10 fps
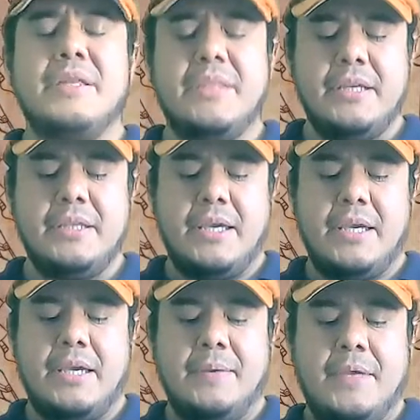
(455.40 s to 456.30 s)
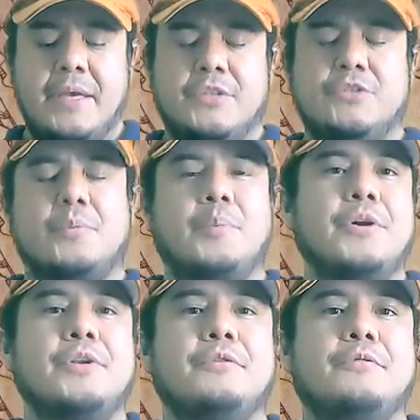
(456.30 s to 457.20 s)
think your
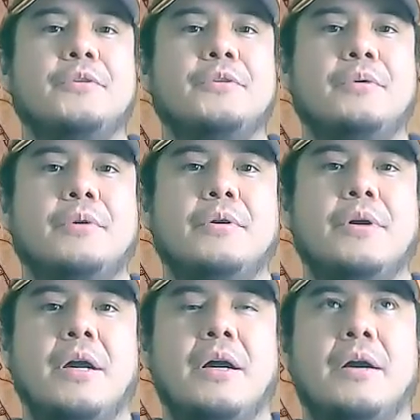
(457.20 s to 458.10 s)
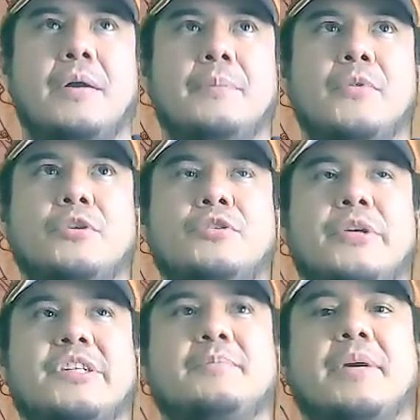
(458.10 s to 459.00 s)
point of view or
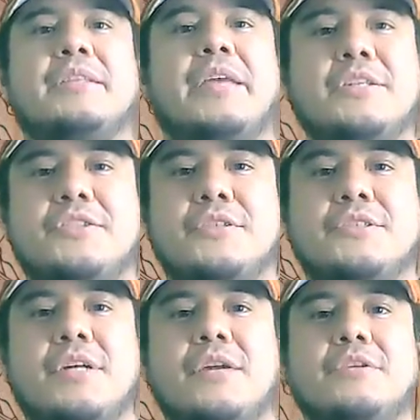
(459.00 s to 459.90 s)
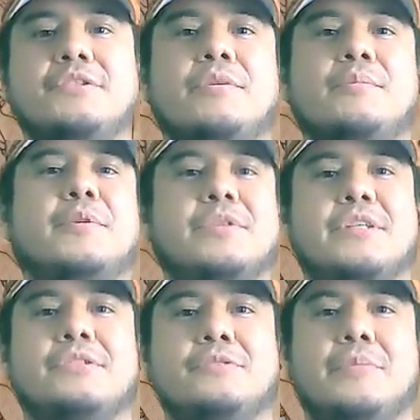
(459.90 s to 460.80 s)
your expectations are also
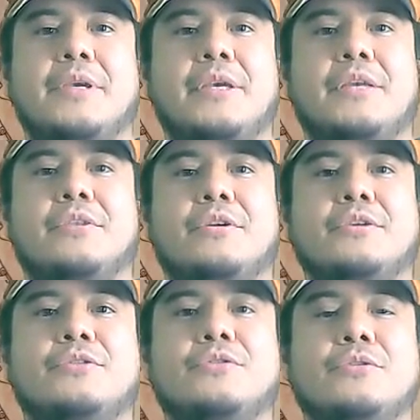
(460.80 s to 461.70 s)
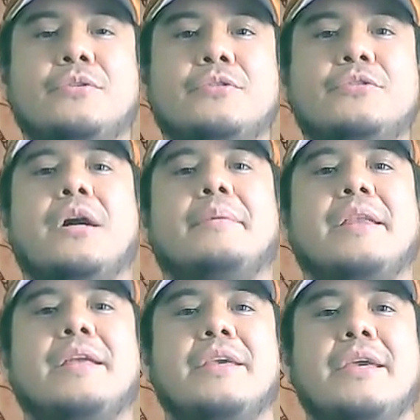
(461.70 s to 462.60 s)
important to me in order to have
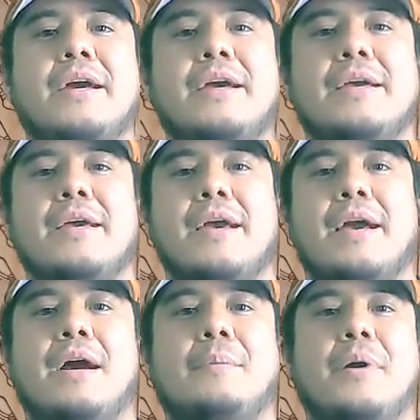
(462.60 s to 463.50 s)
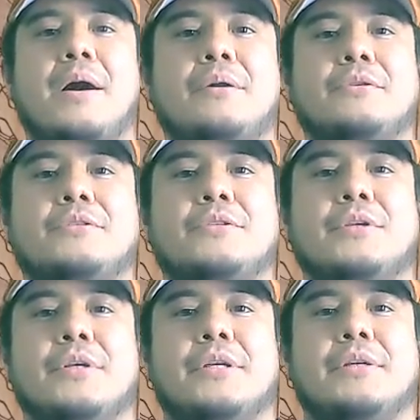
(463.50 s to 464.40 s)
an idea about
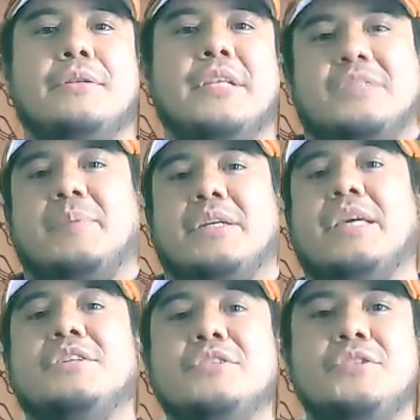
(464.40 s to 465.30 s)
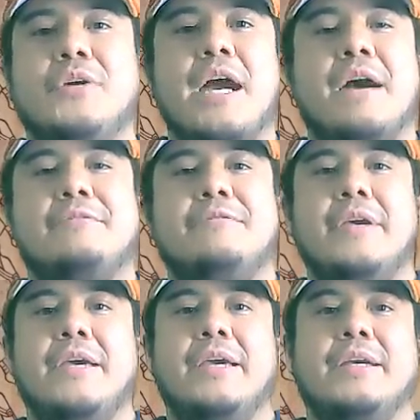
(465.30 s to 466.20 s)
the expectations you have,
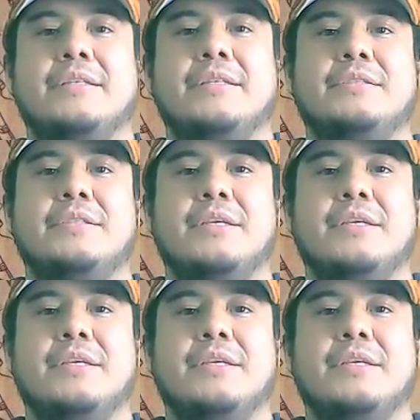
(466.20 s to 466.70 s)
and